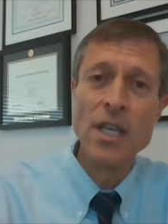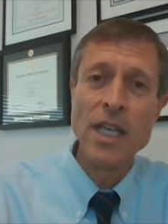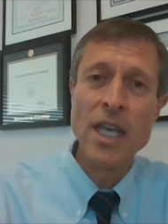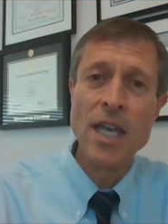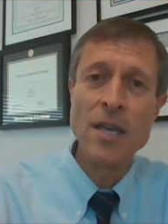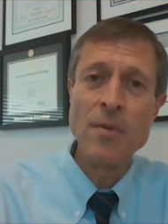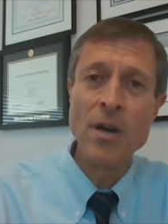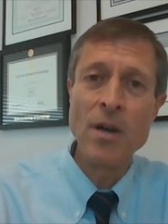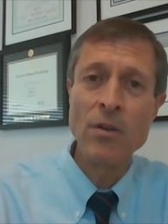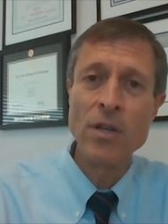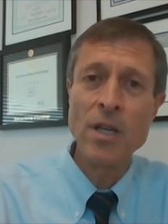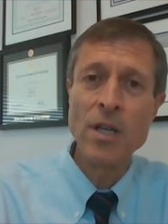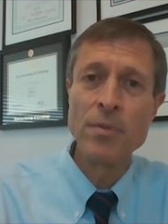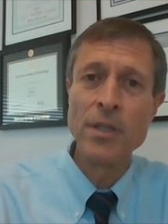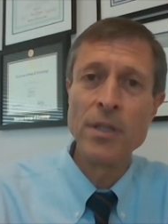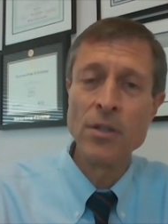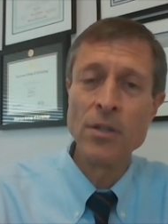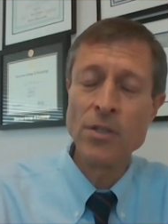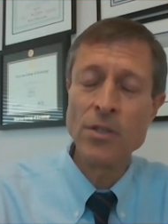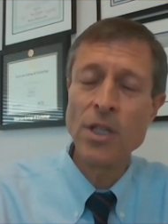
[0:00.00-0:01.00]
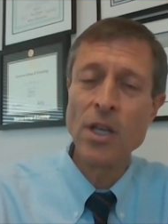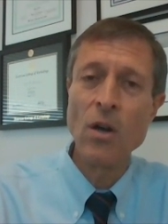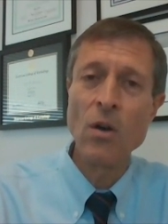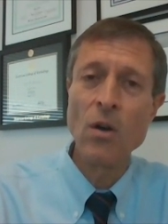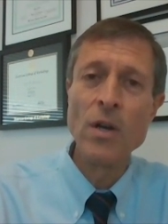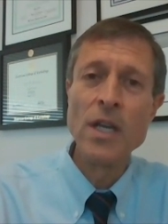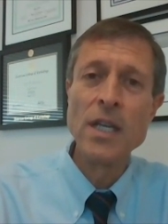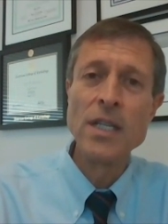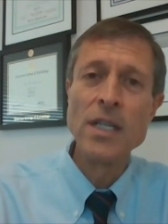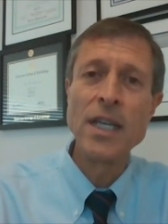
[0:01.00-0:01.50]
came out a couple of years
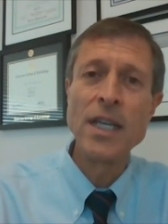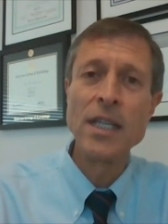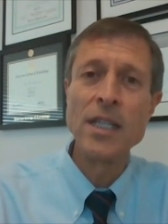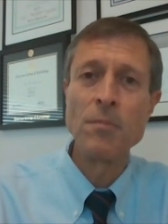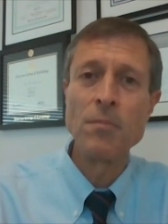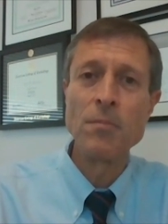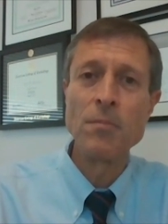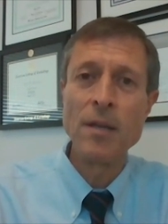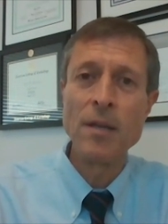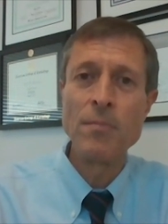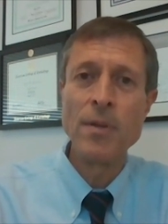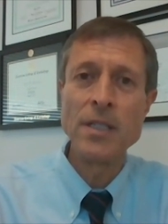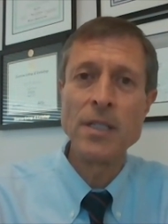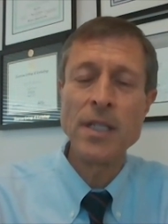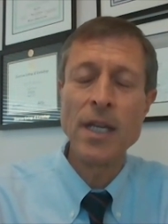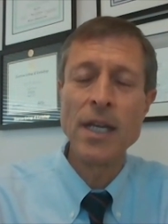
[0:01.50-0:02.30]
ago saying that plant-based